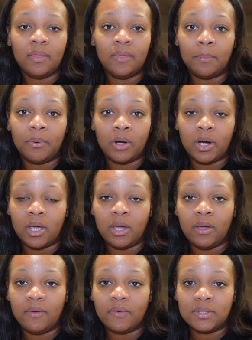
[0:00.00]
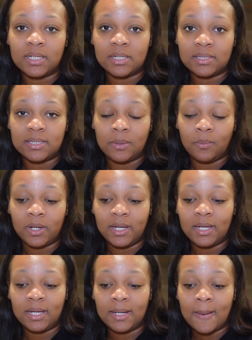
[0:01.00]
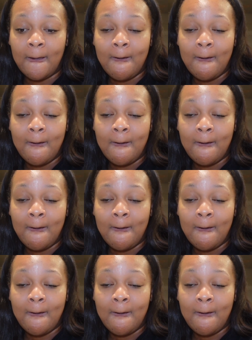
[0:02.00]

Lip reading: the part of Tennessee we're in.